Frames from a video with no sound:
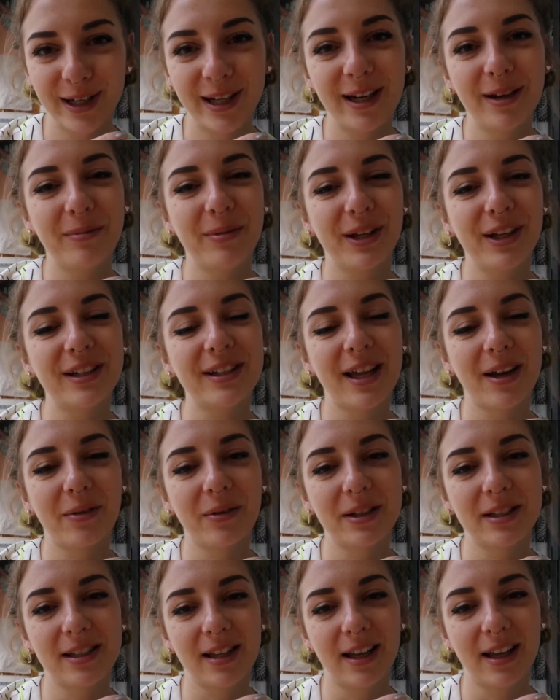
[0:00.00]
idea because I
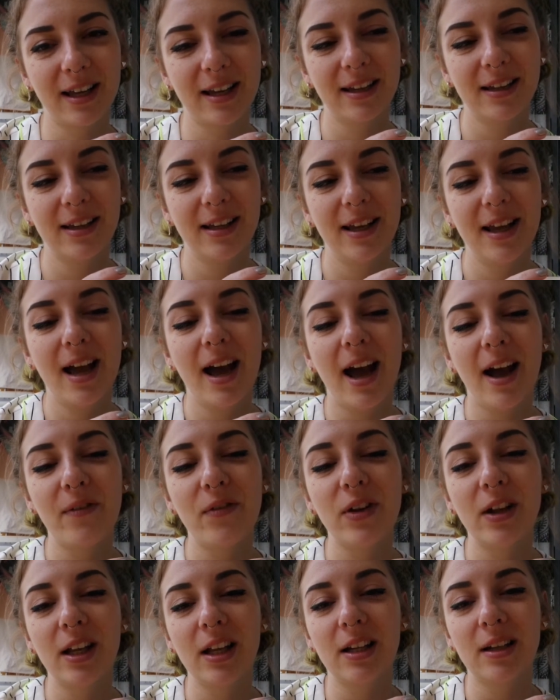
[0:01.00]
always like I
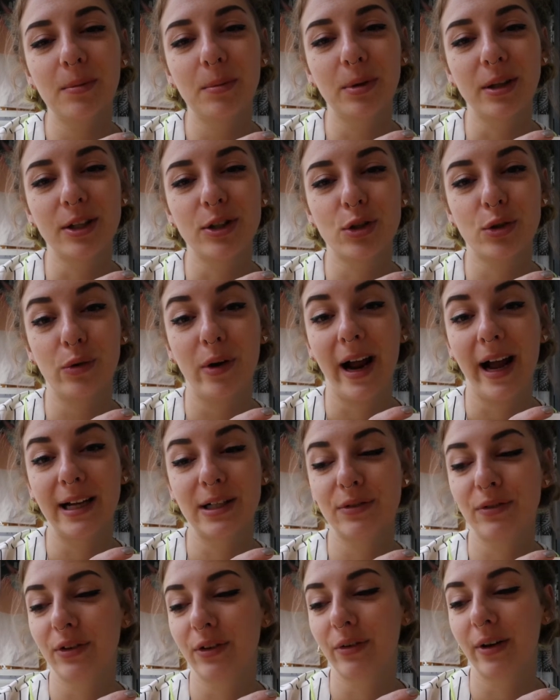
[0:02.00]
feel like complete
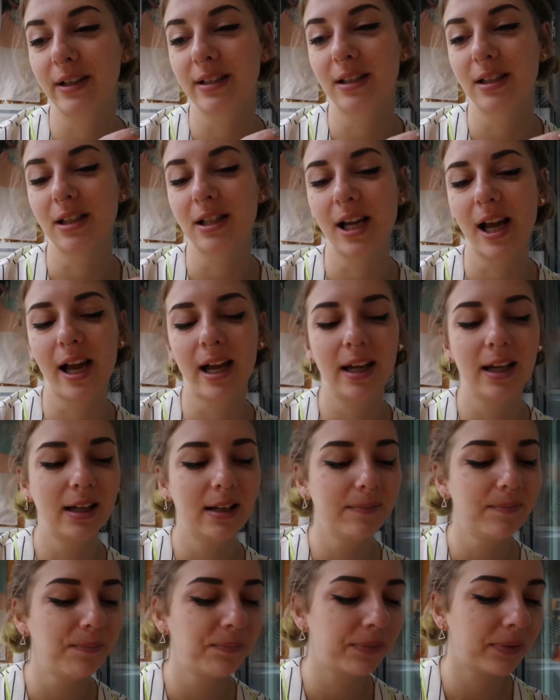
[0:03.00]
trash for the rest of the day.
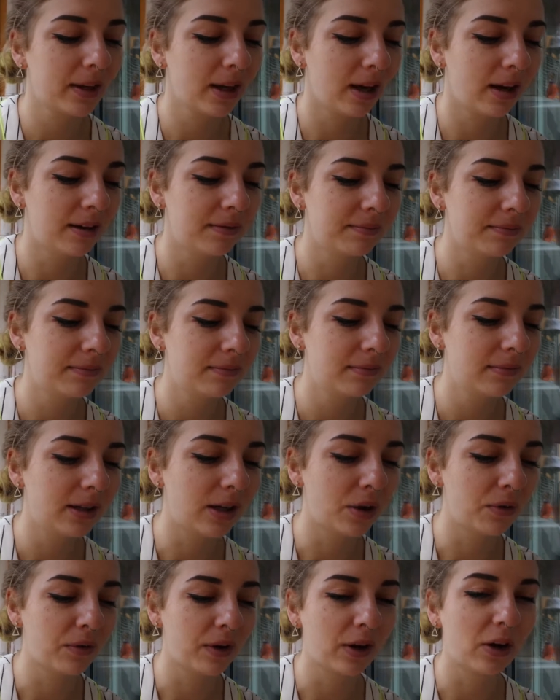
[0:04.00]
Um, you
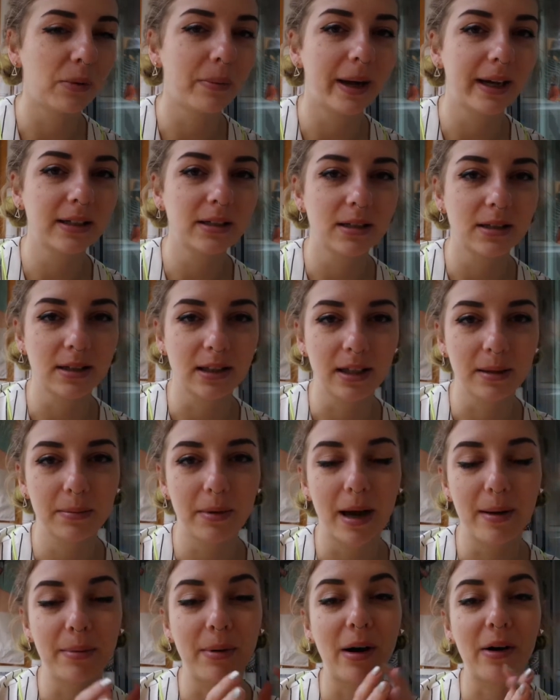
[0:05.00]
know, if I go back to sleep,
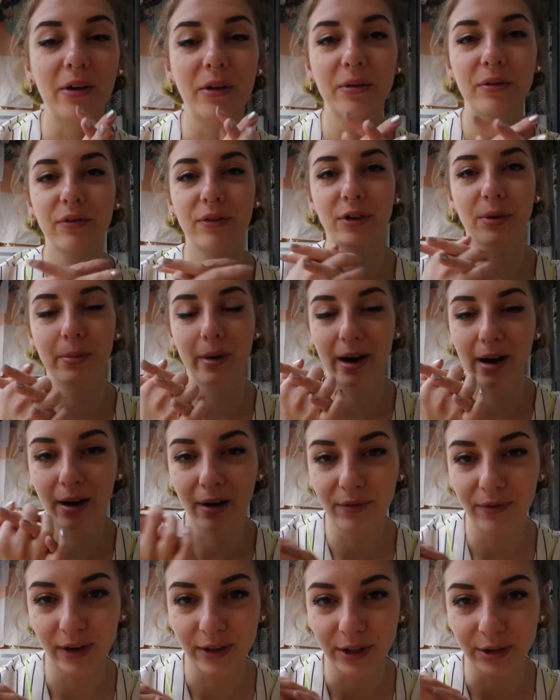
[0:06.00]
I probably would feel
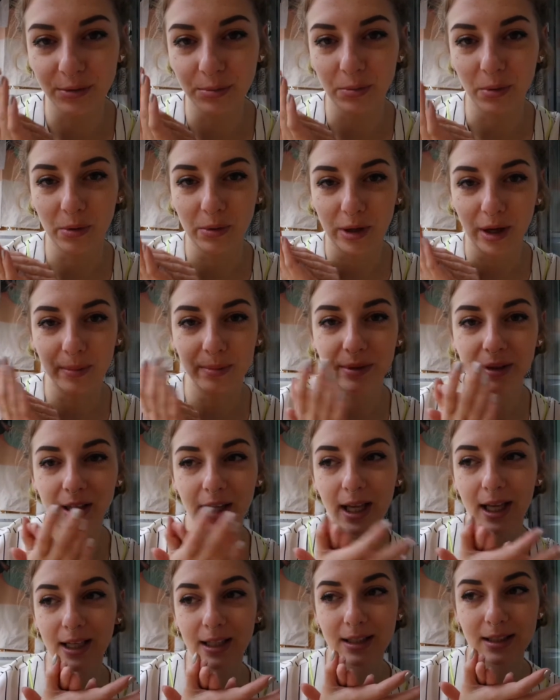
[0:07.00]
better if I just woke up and
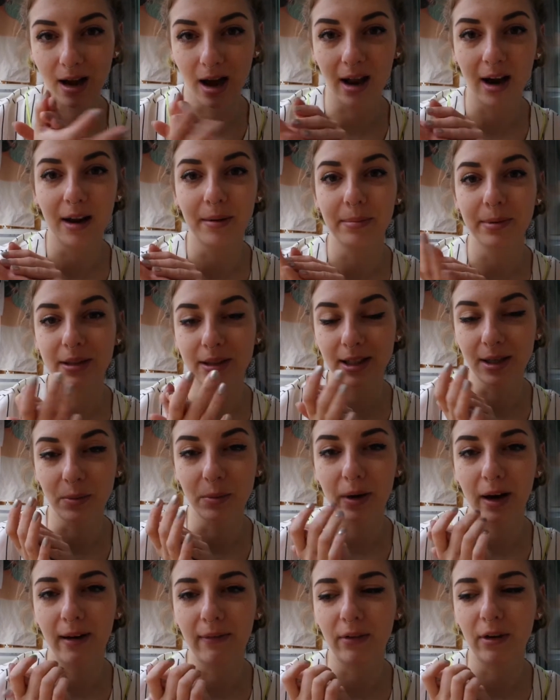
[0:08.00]
like got up and did
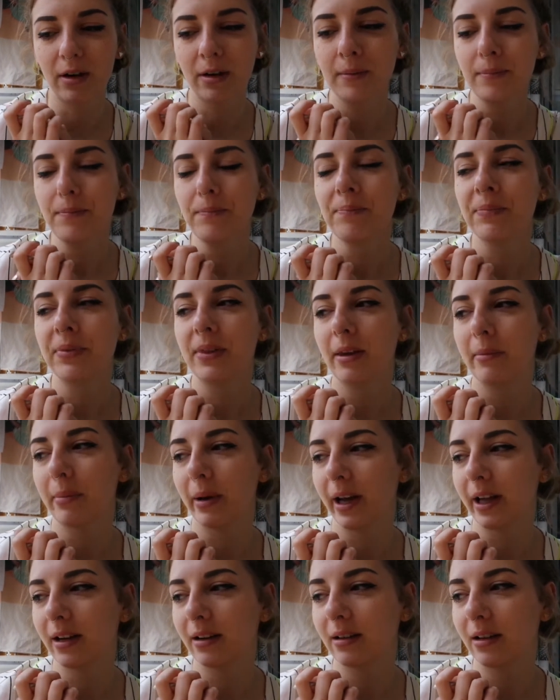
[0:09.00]
whatever.
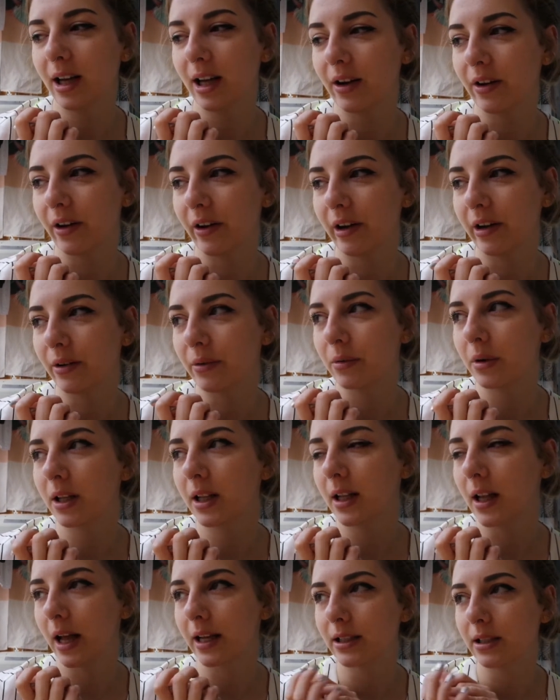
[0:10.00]
But I don't know. I don't
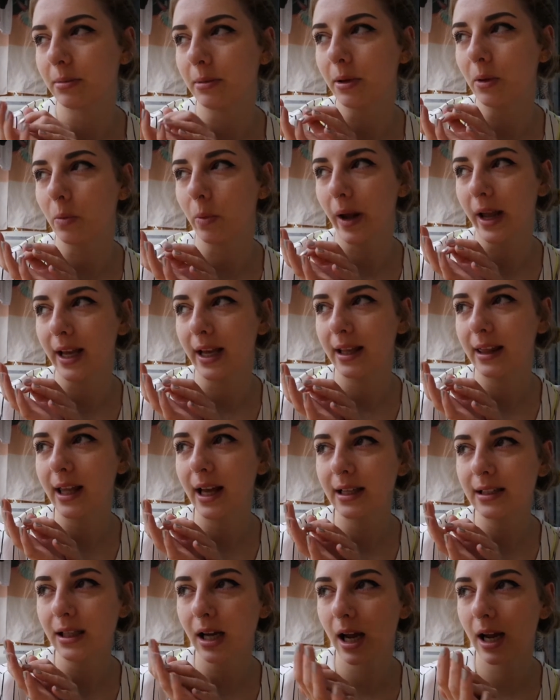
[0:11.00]
really like to be awake at
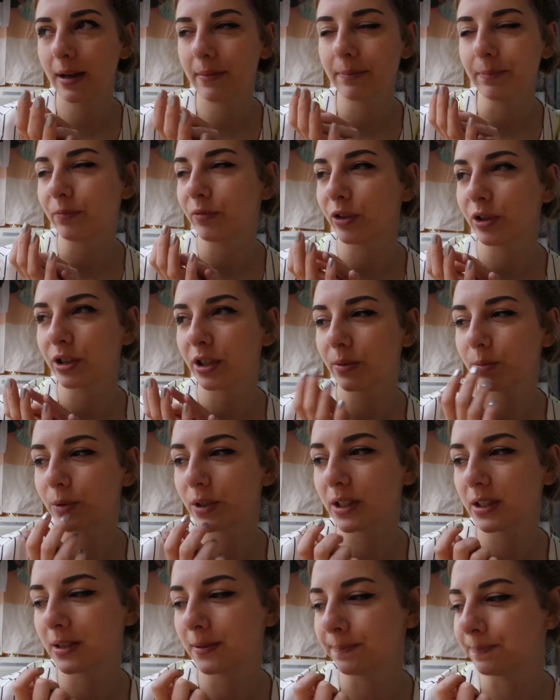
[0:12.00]
that time for some
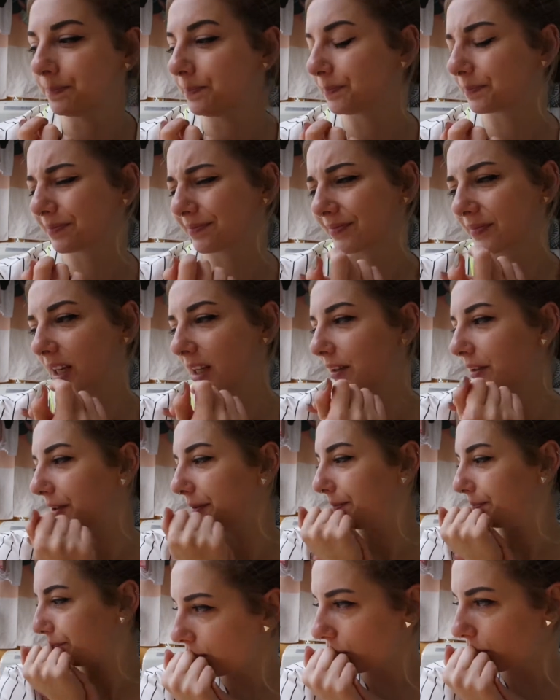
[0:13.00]
reason. I don't
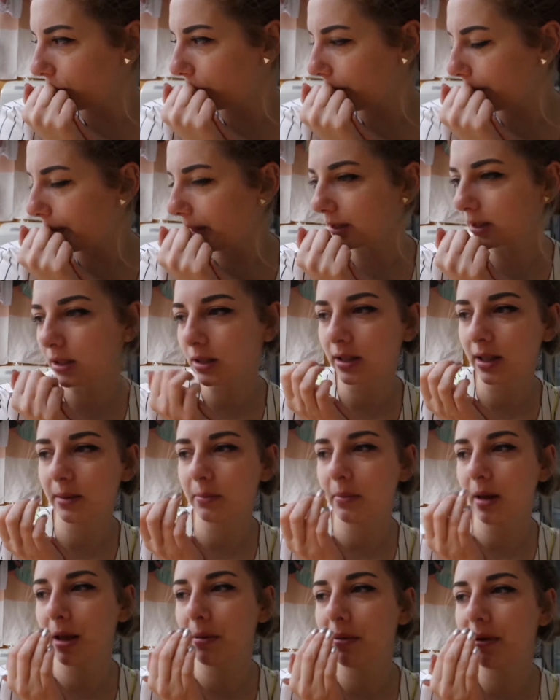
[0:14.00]
know. So I went back to
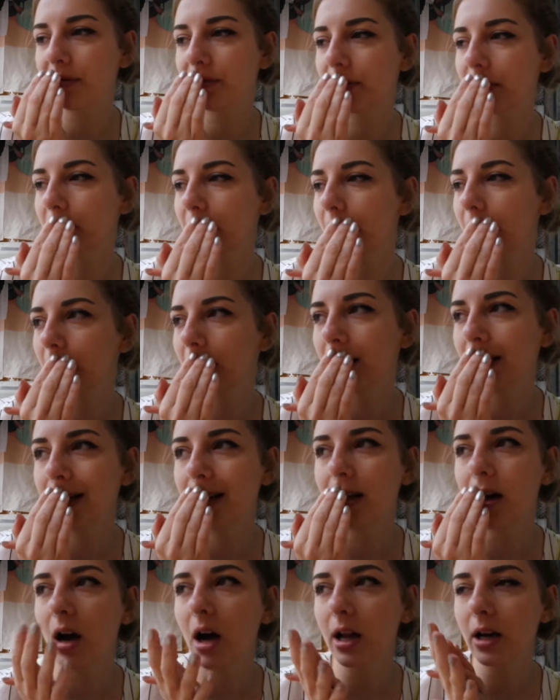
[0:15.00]
sleep maybe for
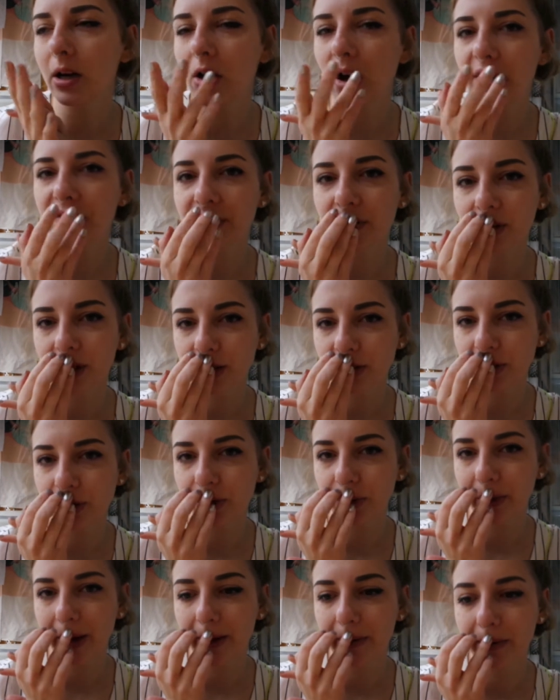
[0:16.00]
on and on for like
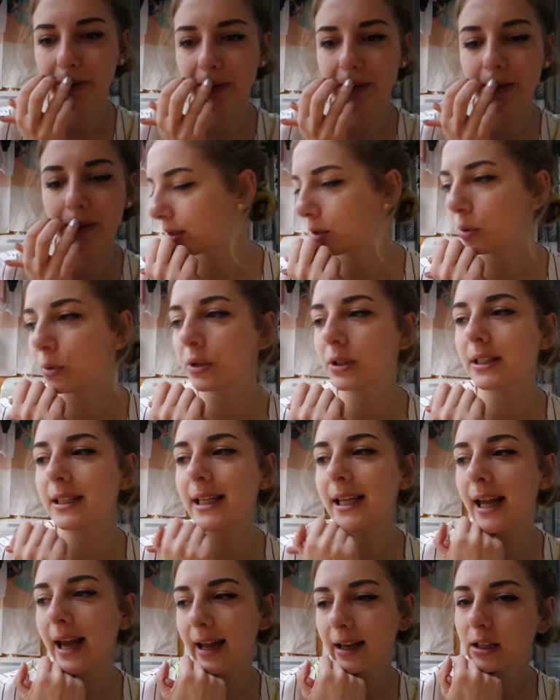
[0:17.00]
two hours. Towards
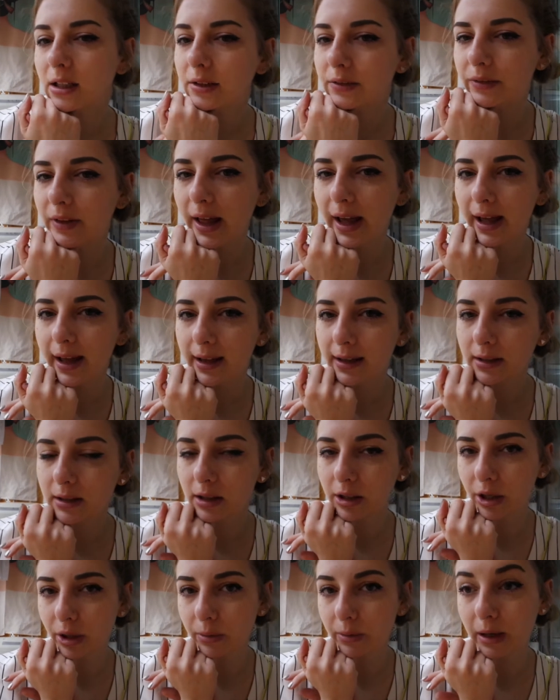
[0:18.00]
the end of that,
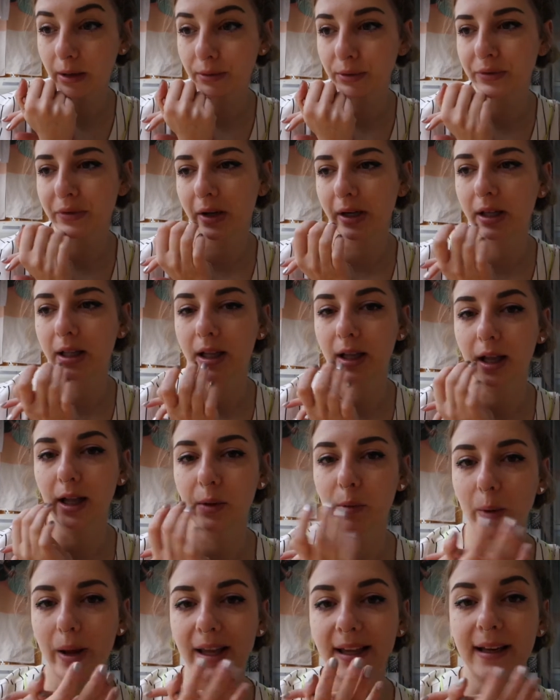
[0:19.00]
you know, when I was finally
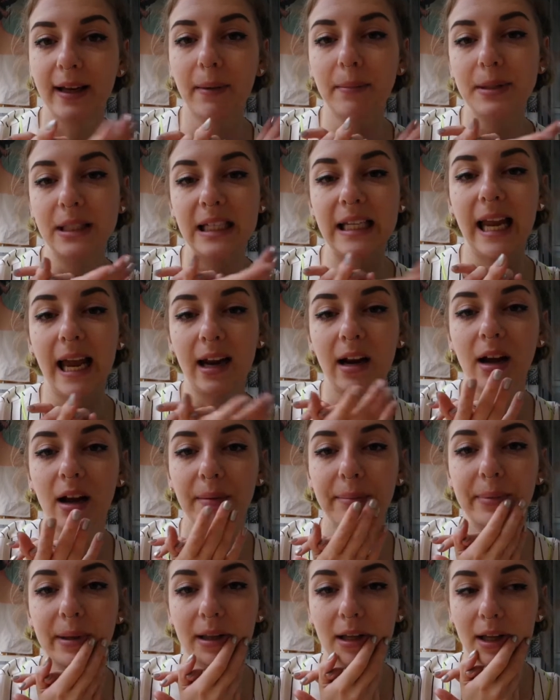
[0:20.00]
like waking up to get
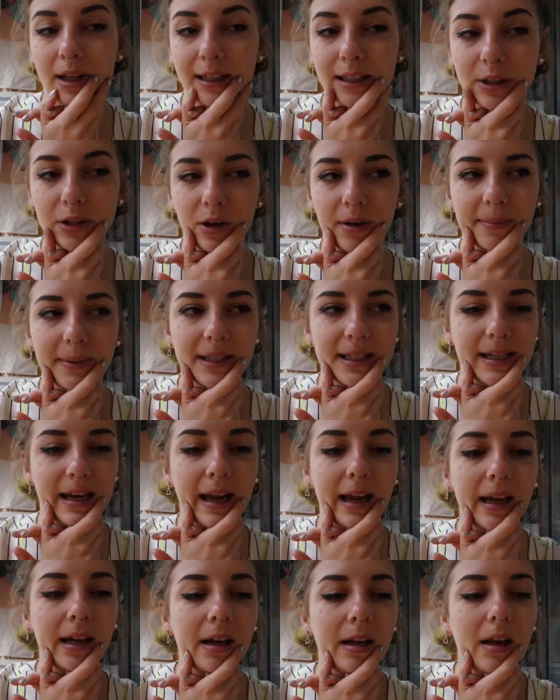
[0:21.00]
up and like start my
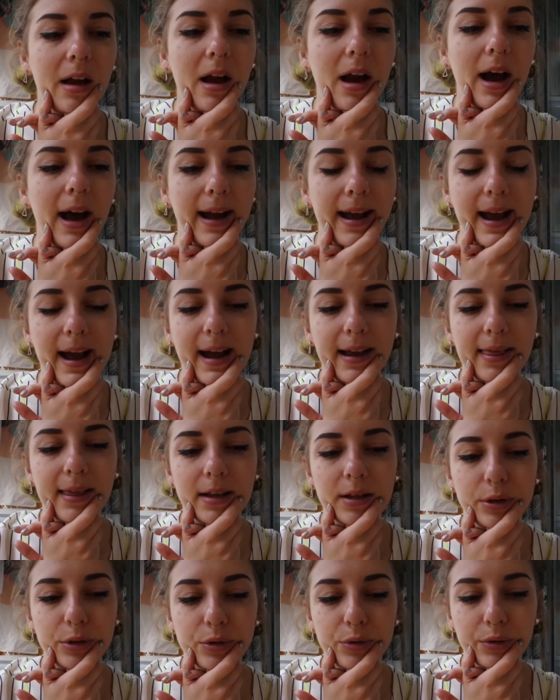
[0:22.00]
day, I had this